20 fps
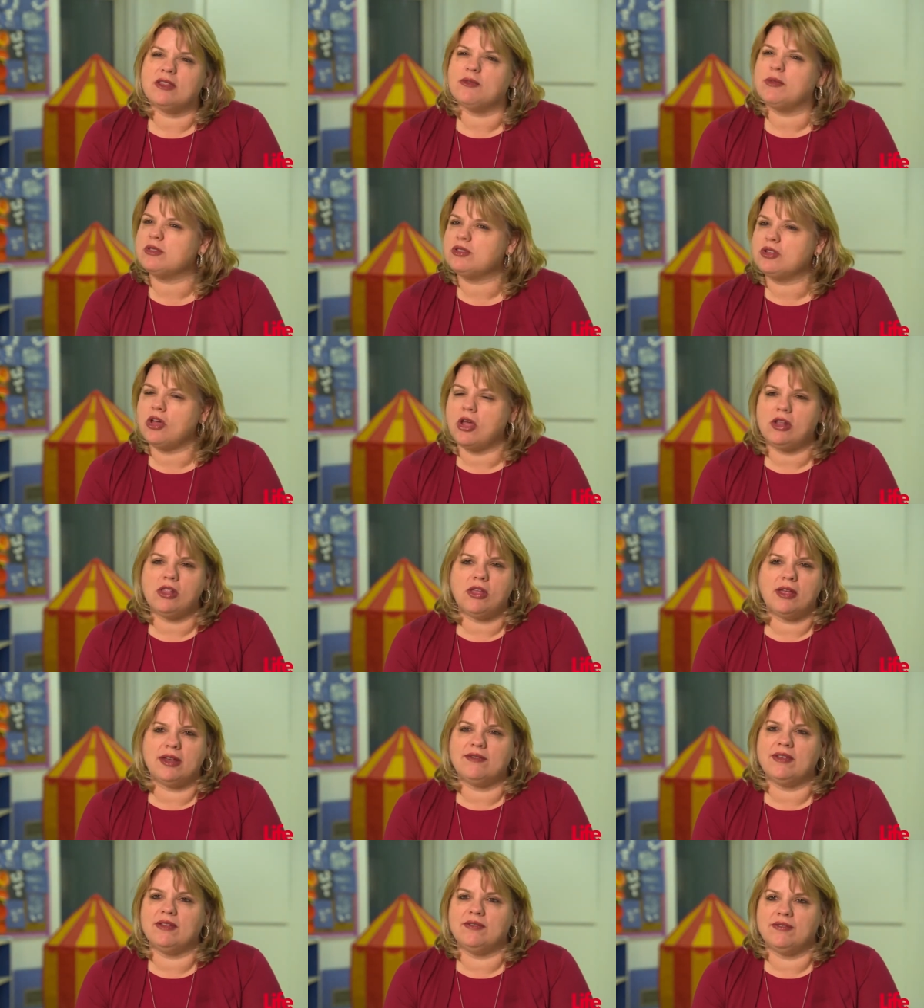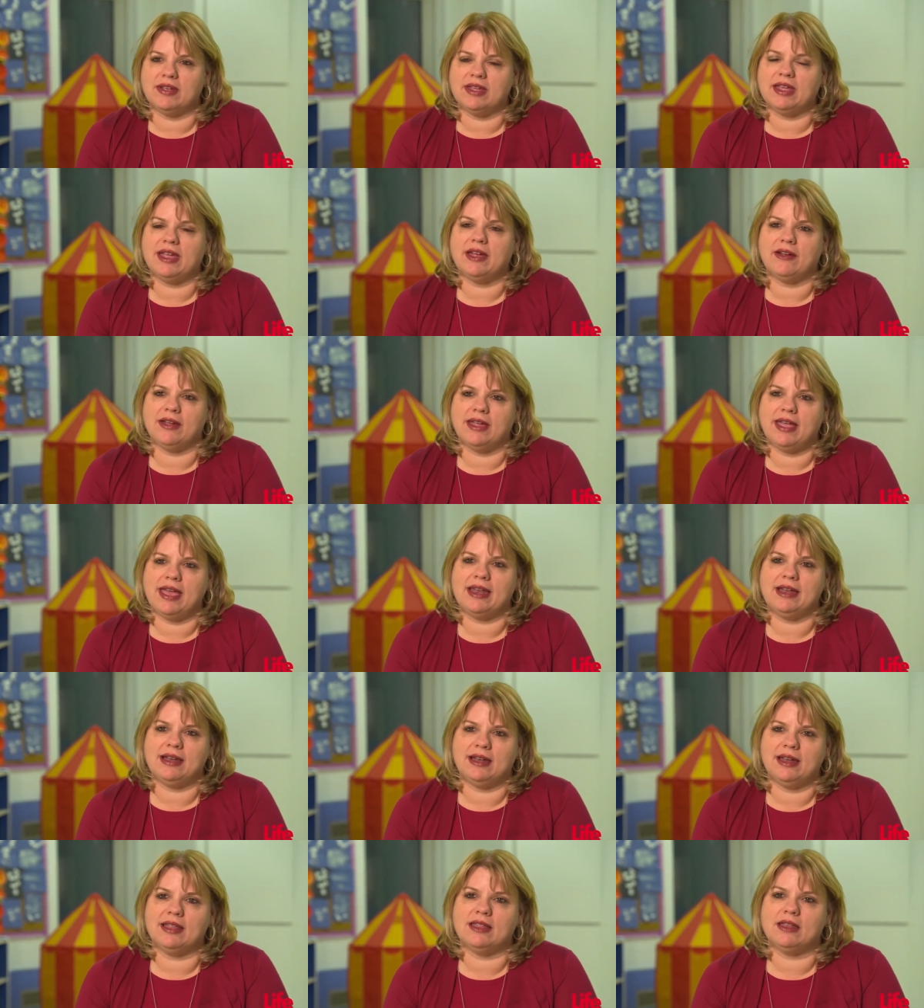There was not a lot of infant care in
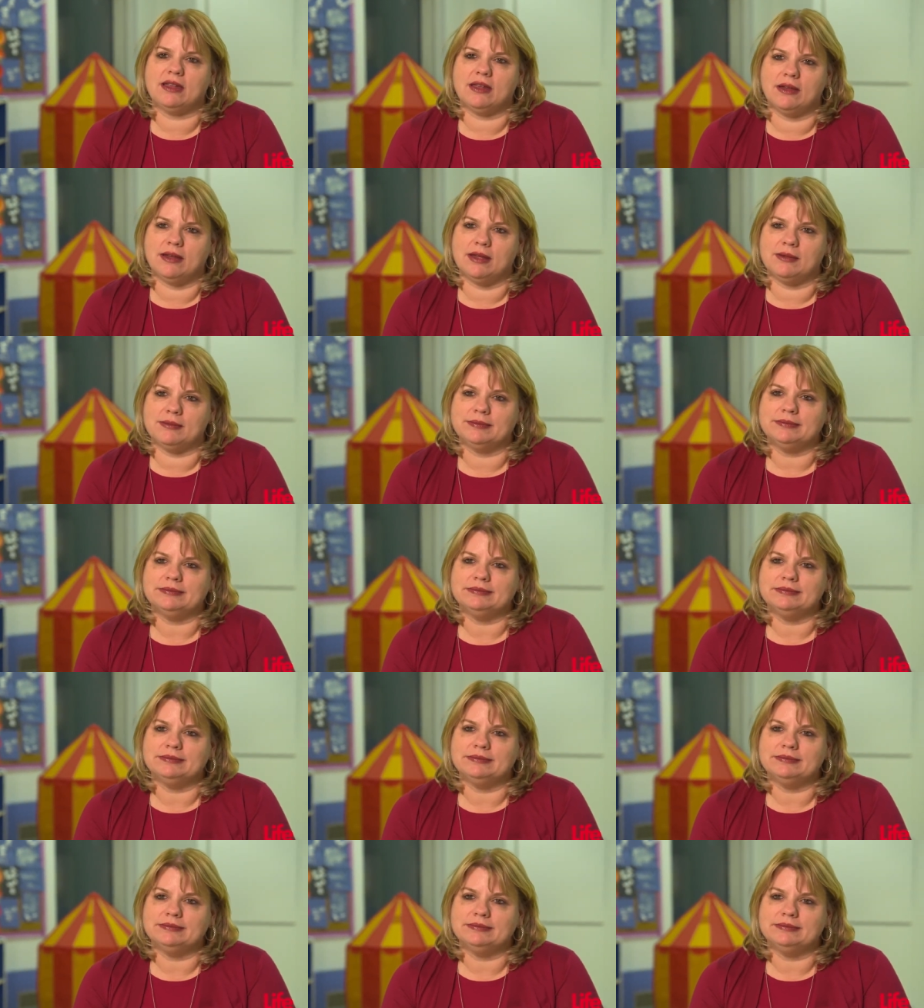Canada at the time.